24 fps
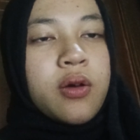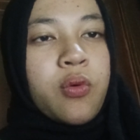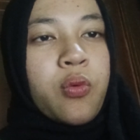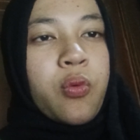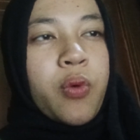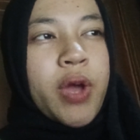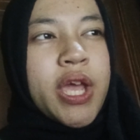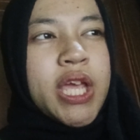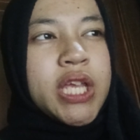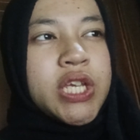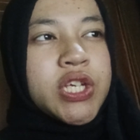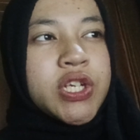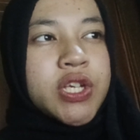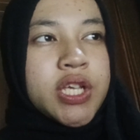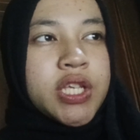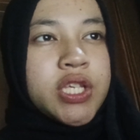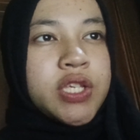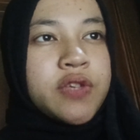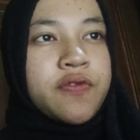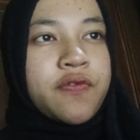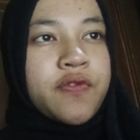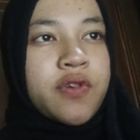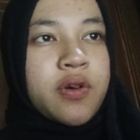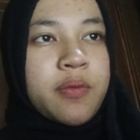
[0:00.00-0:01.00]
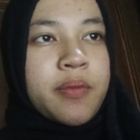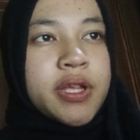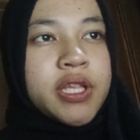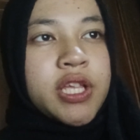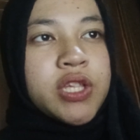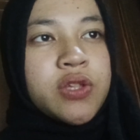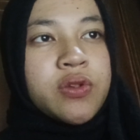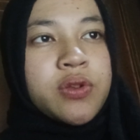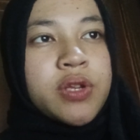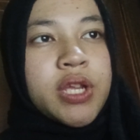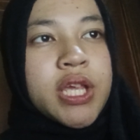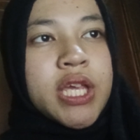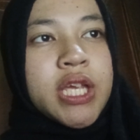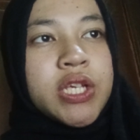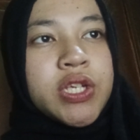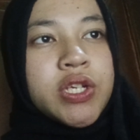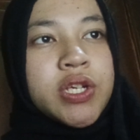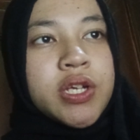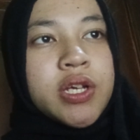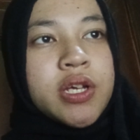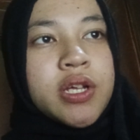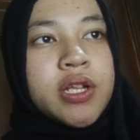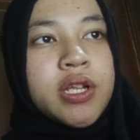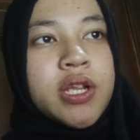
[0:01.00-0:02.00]
wages from an
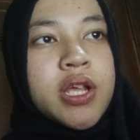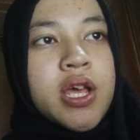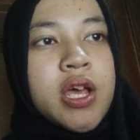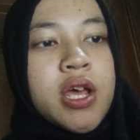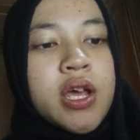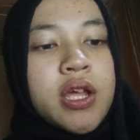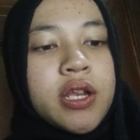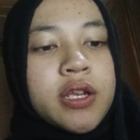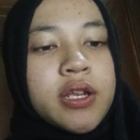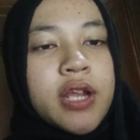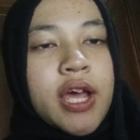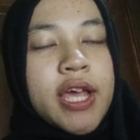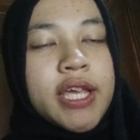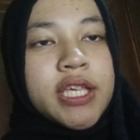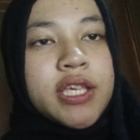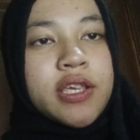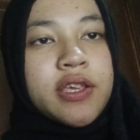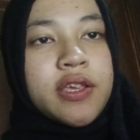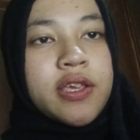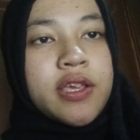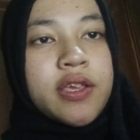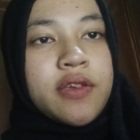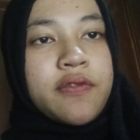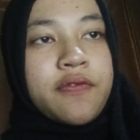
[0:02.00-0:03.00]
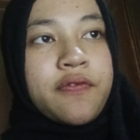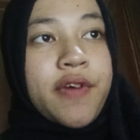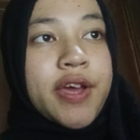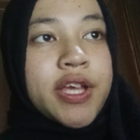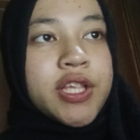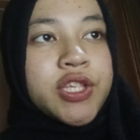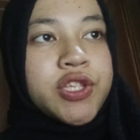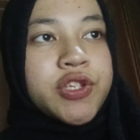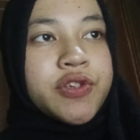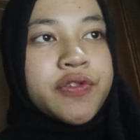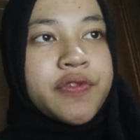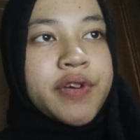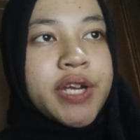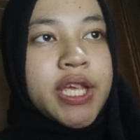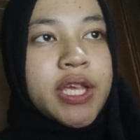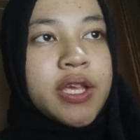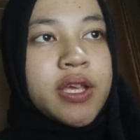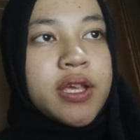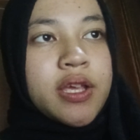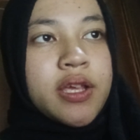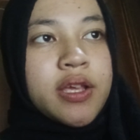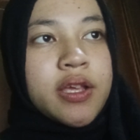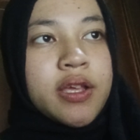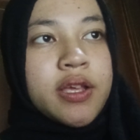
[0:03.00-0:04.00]
Indonesian Nike factory.
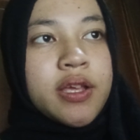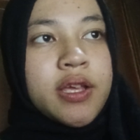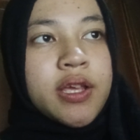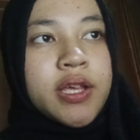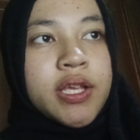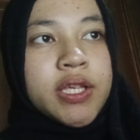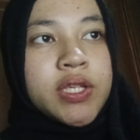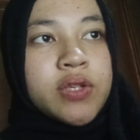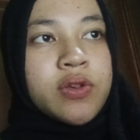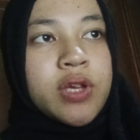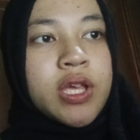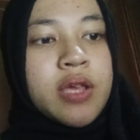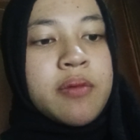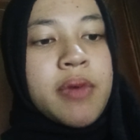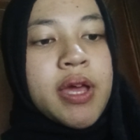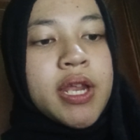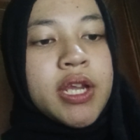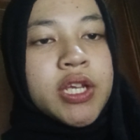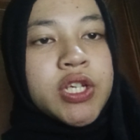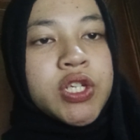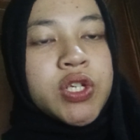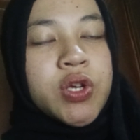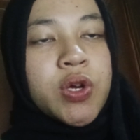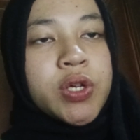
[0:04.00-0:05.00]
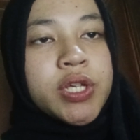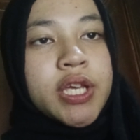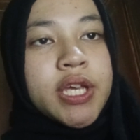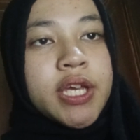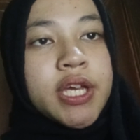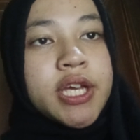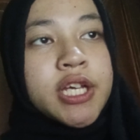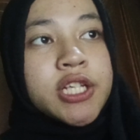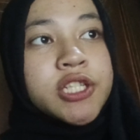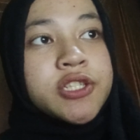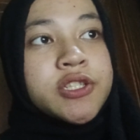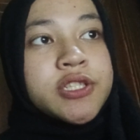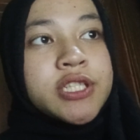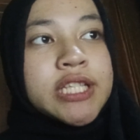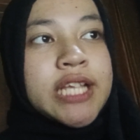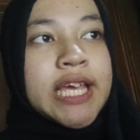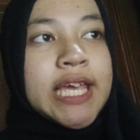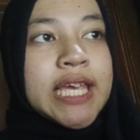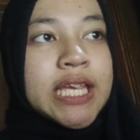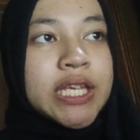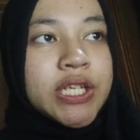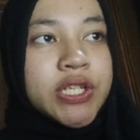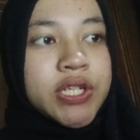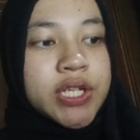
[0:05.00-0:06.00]
So he made a shocking
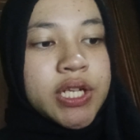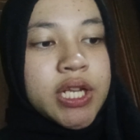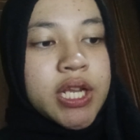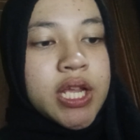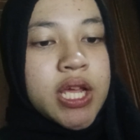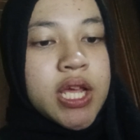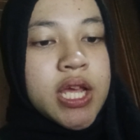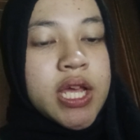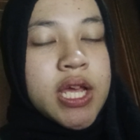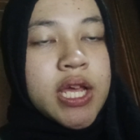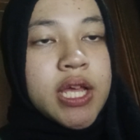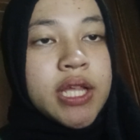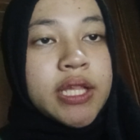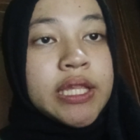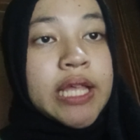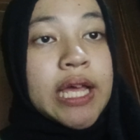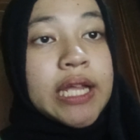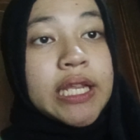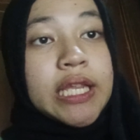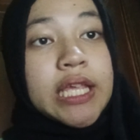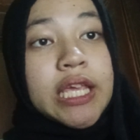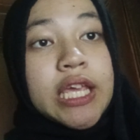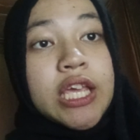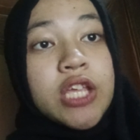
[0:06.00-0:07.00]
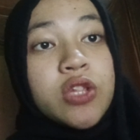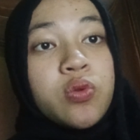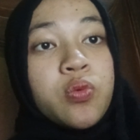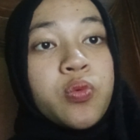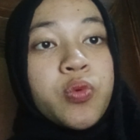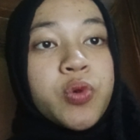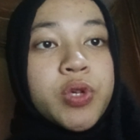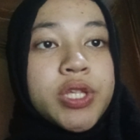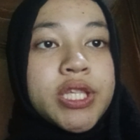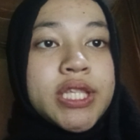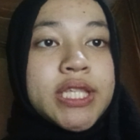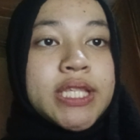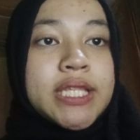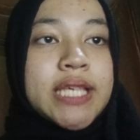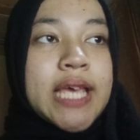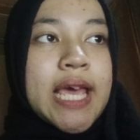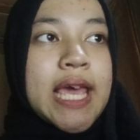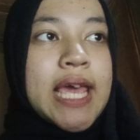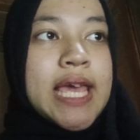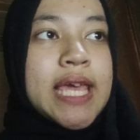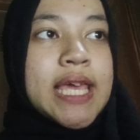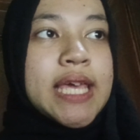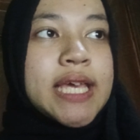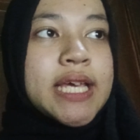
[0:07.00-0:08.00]
calculation that it would
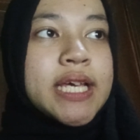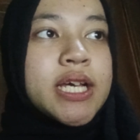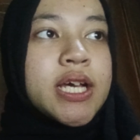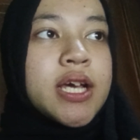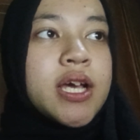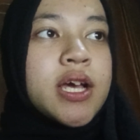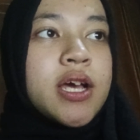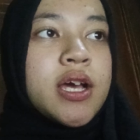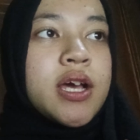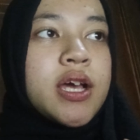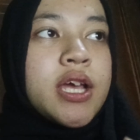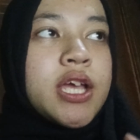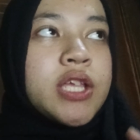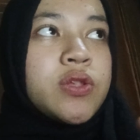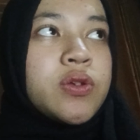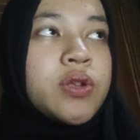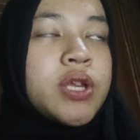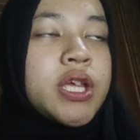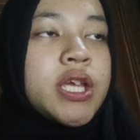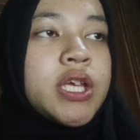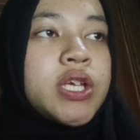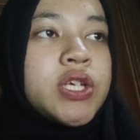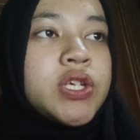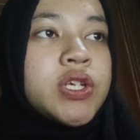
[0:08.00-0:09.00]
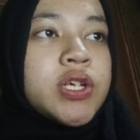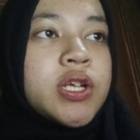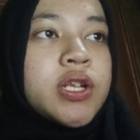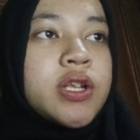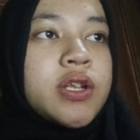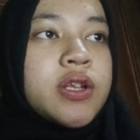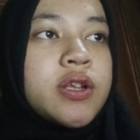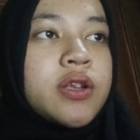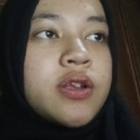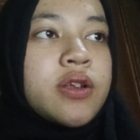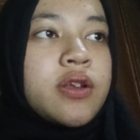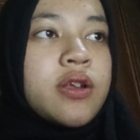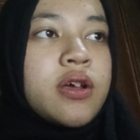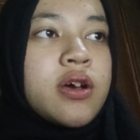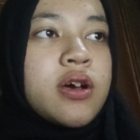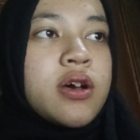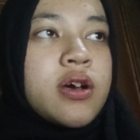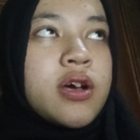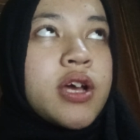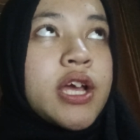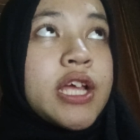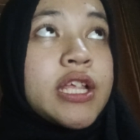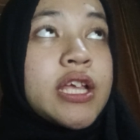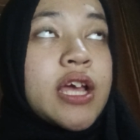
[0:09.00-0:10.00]
take
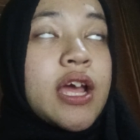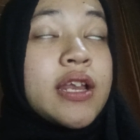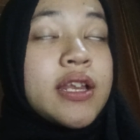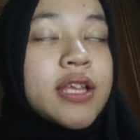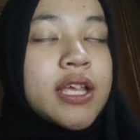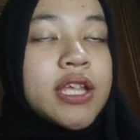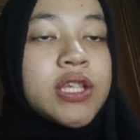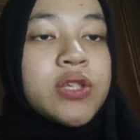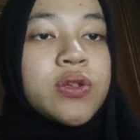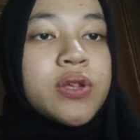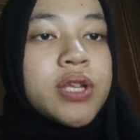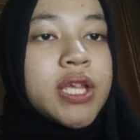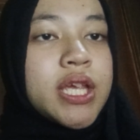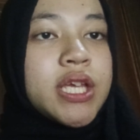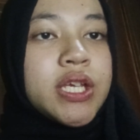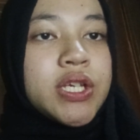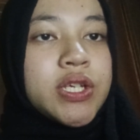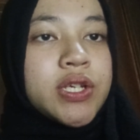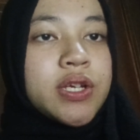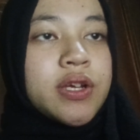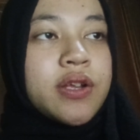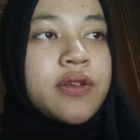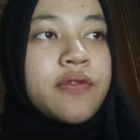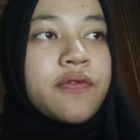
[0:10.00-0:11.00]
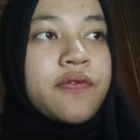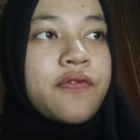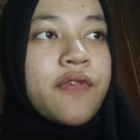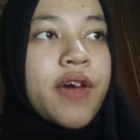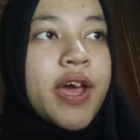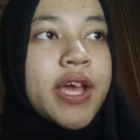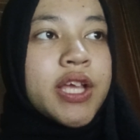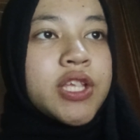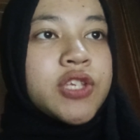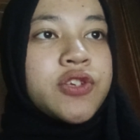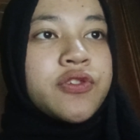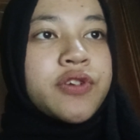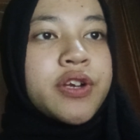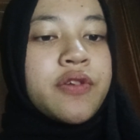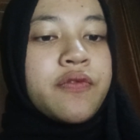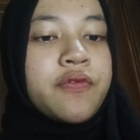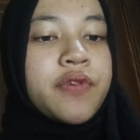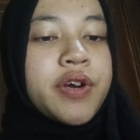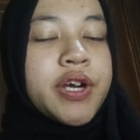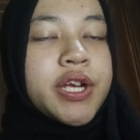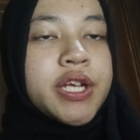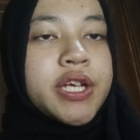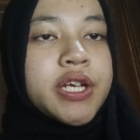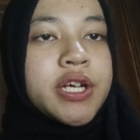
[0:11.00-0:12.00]
an Indonesian factory
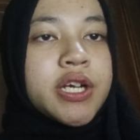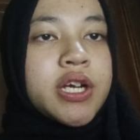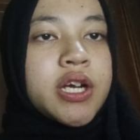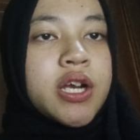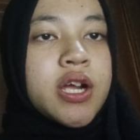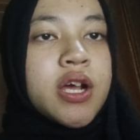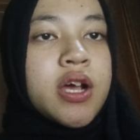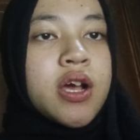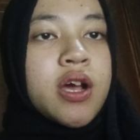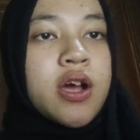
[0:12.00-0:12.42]
worker